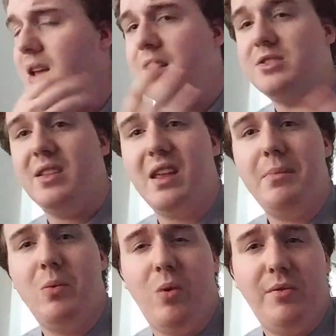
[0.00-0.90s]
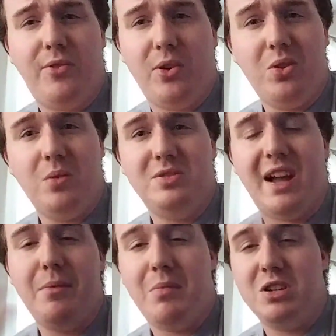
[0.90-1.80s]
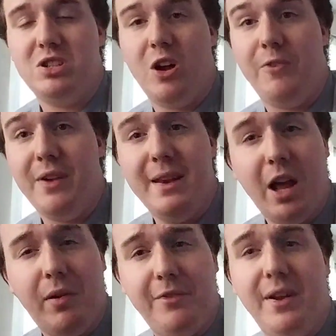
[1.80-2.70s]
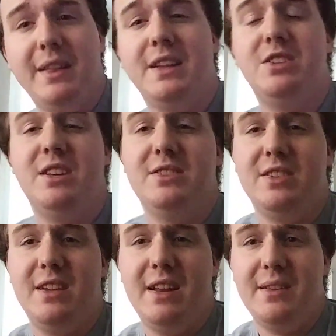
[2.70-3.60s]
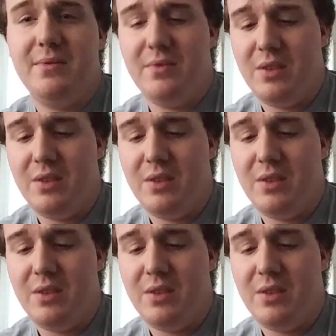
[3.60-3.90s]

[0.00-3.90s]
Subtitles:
Something I've been wanting for a long time on my shelf, and now I finally get a chance to get it.